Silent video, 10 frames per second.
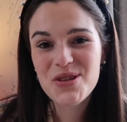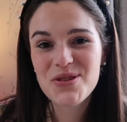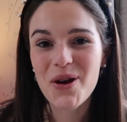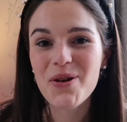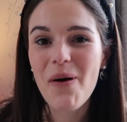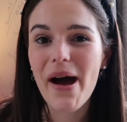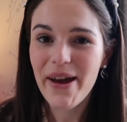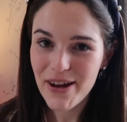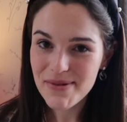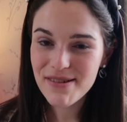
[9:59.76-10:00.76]
So I
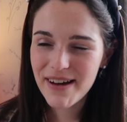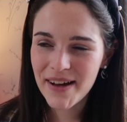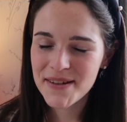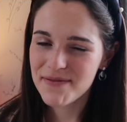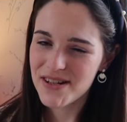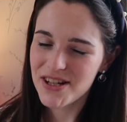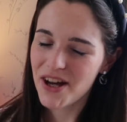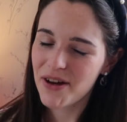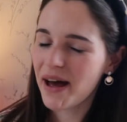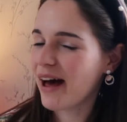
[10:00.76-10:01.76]
hope you found this
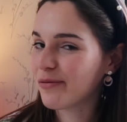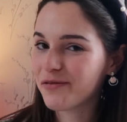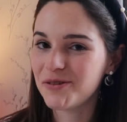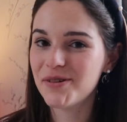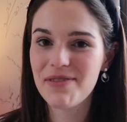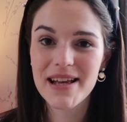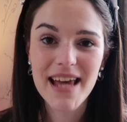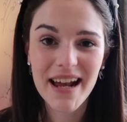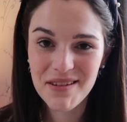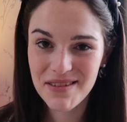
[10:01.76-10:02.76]
video helpful. If there's
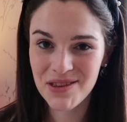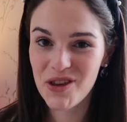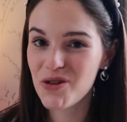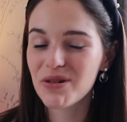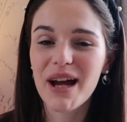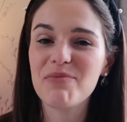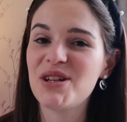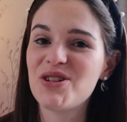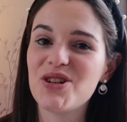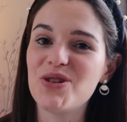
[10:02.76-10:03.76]
anything that you'd like
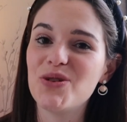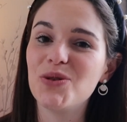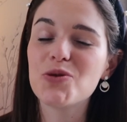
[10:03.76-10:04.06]
me to